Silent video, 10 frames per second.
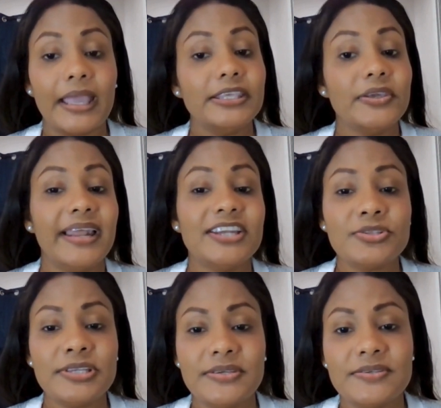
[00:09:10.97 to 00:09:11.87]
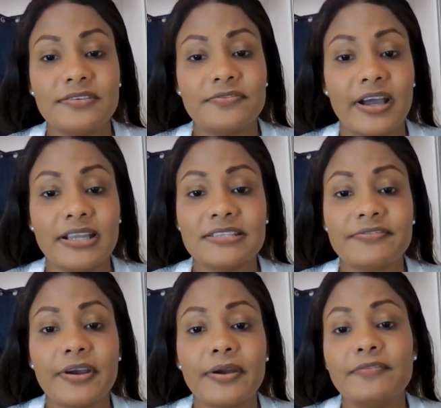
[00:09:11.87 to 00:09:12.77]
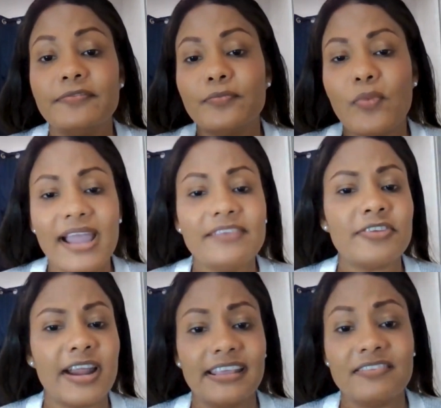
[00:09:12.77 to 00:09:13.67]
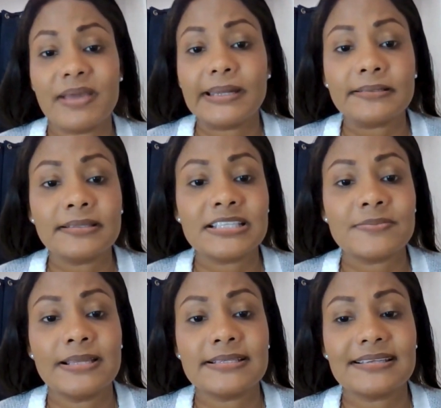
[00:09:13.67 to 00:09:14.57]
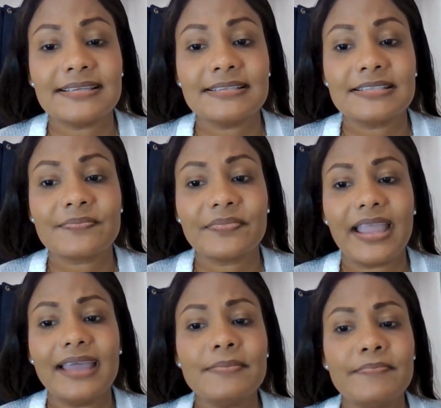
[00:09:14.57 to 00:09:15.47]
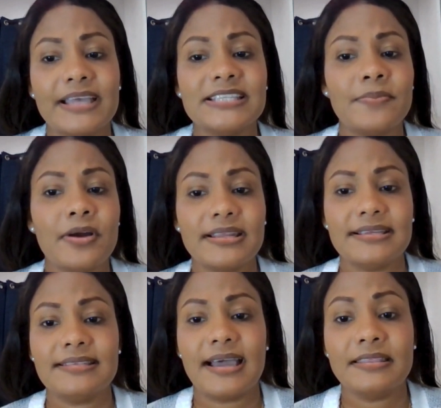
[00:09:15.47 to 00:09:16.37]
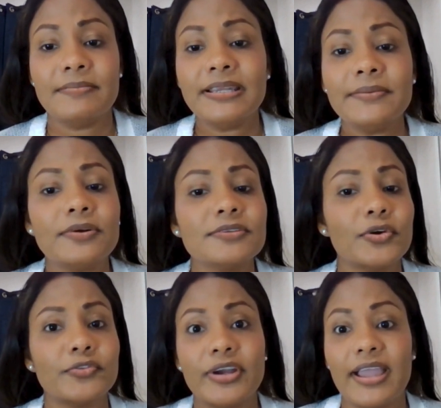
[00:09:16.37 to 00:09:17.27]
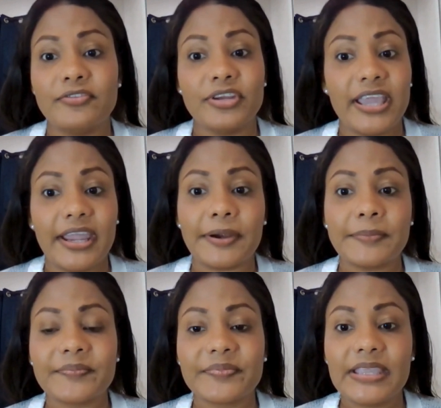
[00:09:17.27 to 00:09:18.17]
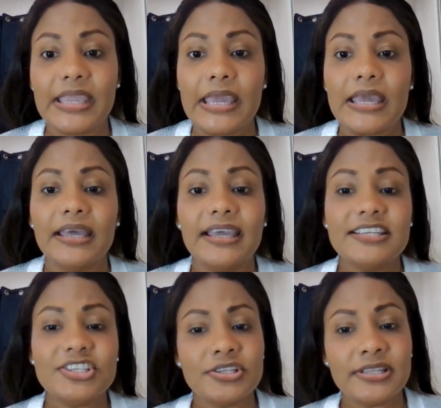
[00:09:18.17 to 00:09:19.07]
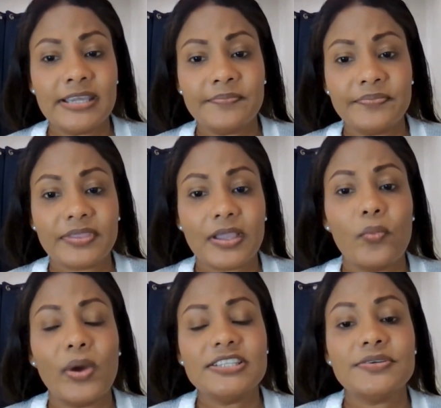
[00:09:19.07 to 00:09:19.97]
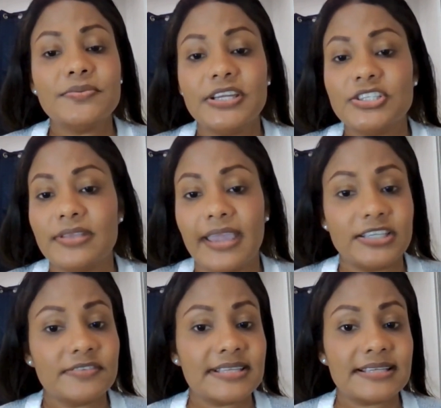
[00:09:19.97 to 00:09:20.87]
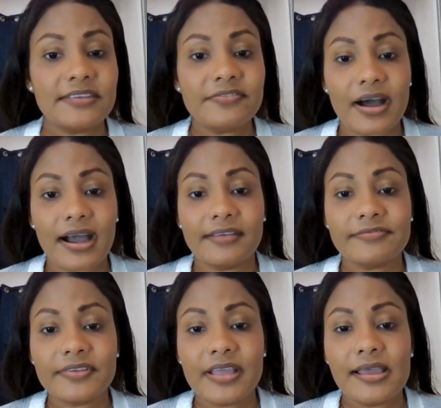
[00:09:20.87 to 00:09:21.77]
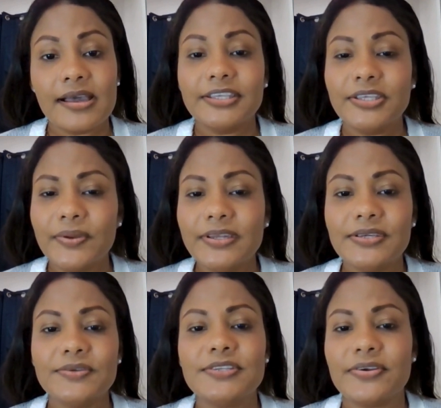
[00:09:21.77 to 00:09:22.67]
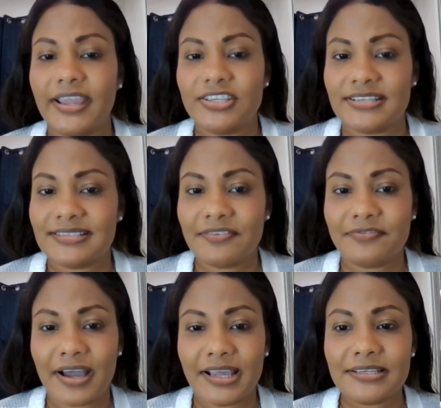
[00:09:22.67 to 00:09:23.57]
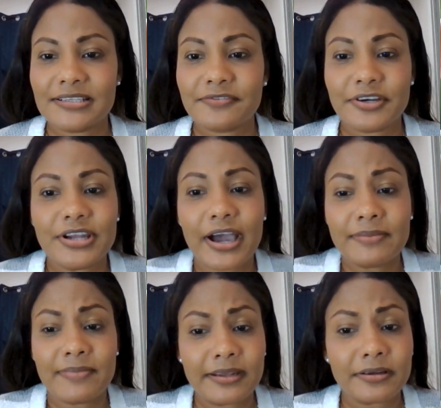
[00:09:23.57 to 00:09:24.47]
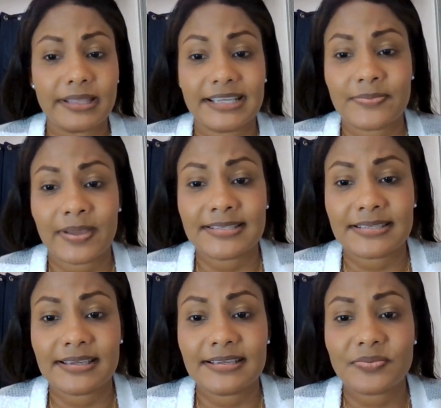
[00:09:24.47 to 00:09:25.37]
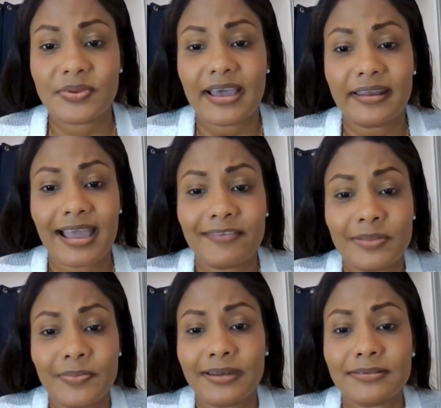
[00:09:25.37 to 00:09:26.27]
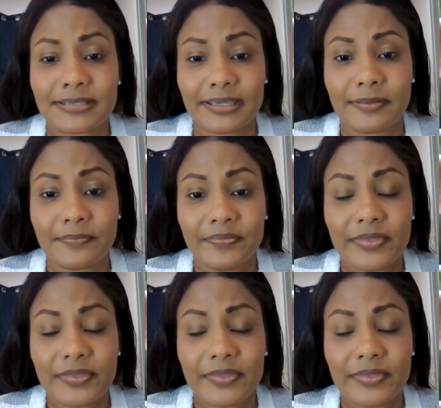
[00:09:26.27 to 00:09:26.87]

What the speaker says: You can actually use the funds for a wide variety of medical expenses, and the best part is that the money rolls over every year. Additionally, once you reach the age of 65, you can use your HSA funds for non medical expenses without having a penalty,